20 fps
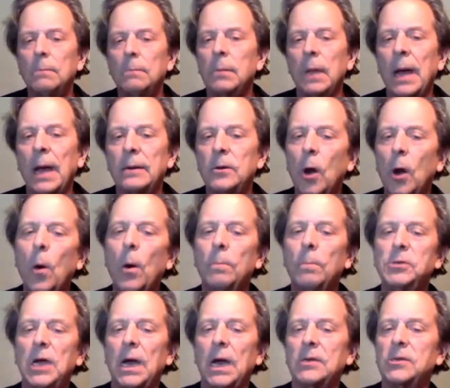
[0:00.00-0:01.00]
had no
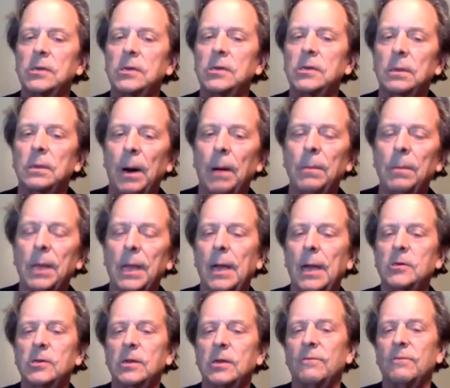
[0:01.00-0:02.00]
objection to the
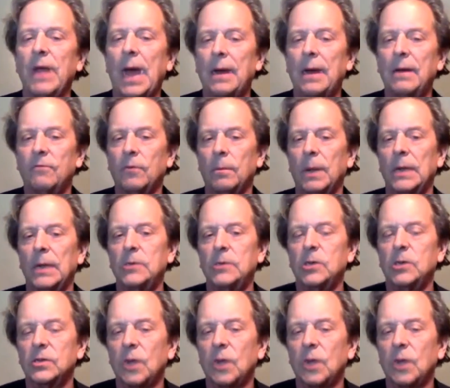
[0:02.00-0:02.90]
publication of that information.